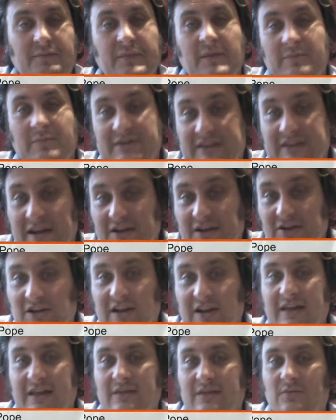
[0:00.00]

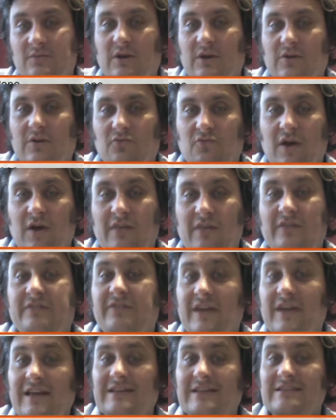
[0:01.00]
potentially we could run
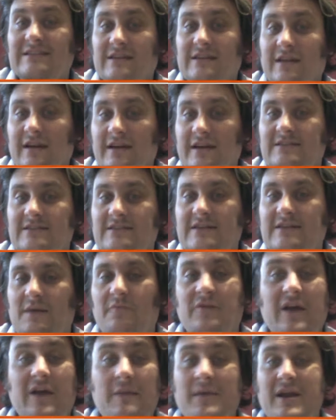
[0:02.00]
things like
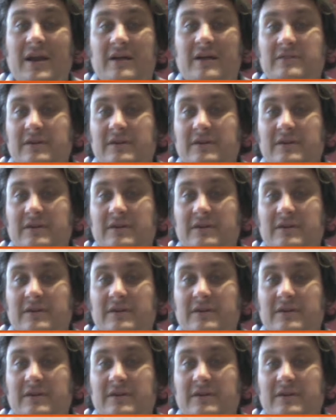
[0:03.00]
ScumVM and